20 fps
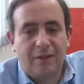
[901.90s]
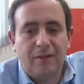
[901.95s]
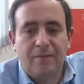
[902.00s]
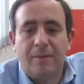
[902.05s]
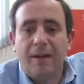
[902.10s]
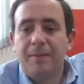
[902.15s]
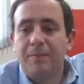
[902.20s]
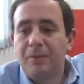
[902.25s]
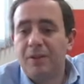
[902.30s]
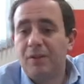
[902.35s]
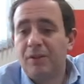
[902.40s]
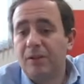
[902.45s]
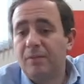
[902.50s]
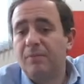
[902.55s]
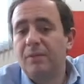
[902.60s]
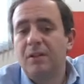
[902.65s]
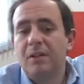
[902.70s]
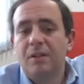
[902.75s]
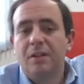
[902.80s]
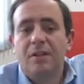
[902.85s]
Now, there might be
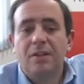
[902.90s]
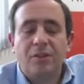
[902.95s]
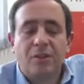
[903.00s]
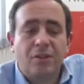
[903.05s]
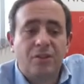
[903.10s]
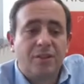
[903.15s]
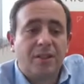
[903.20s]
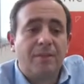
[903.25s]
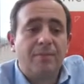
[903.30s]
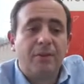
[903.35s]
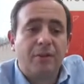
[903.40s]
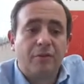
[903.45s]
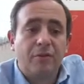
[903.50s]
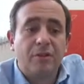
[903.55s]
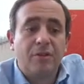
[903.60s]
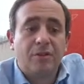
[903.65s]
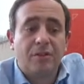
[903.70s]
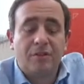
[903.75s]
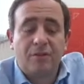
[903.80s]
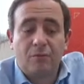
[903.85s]
some systemic
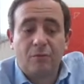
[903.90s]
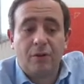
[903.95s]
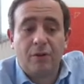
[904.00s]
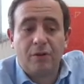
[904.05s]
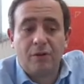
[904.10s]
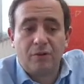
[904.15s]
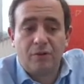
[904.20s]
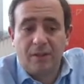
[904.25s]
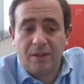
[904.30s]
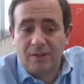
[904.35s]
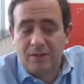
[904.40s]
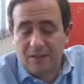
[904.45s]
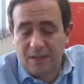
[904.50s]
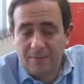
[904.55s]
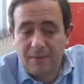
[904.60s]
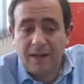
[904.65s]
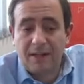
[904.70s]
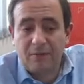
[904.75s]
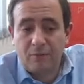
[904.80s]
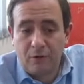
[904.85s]
risk, and one of those days
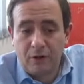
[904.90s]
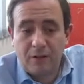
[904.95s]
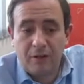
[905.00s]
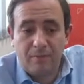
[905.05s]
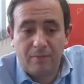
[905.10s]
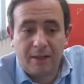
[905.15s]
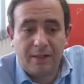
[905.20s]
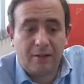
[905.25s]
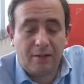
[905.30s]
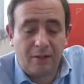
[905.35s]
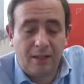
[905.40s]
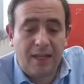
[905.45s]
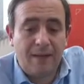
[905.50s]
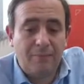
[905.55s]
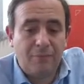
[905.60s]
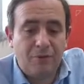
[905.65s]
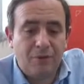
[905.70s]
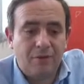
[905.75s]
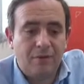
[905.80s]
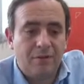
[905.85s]
one of them might
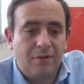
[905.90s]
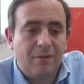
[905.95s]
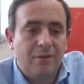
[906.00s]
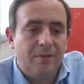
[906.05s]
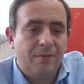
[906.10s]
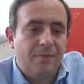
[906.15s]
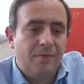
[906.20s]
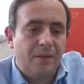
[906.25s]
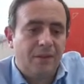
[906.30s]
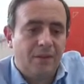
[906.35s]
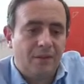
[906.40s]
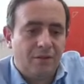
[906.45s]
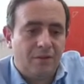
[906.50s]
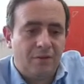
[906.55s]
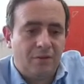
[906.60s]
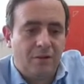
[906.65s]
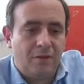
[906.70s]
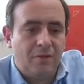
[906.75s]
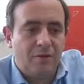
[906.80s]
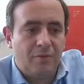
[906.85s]
collapse.
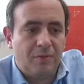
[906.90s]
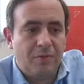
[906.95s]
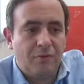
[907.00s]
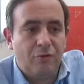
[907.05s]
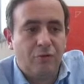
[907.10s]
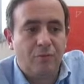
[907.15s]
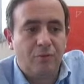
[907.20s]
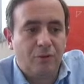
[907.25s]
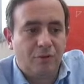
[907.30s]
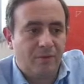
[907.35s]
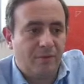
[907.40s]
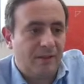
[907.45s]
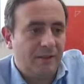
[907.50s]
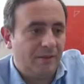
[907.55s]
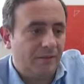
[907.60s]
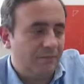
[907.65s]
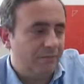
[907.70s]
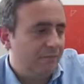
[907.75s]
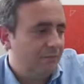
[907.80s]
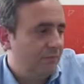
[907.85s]
There's always been rumors
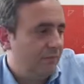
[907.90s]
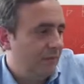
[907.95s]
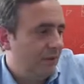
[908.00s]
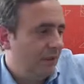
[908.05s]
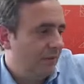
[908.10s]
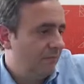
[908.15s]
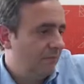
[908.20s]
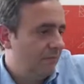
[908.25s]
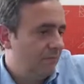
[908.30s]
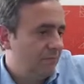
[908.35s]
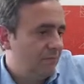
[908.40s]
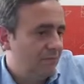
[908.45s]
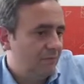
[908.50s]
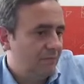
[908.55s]
about them,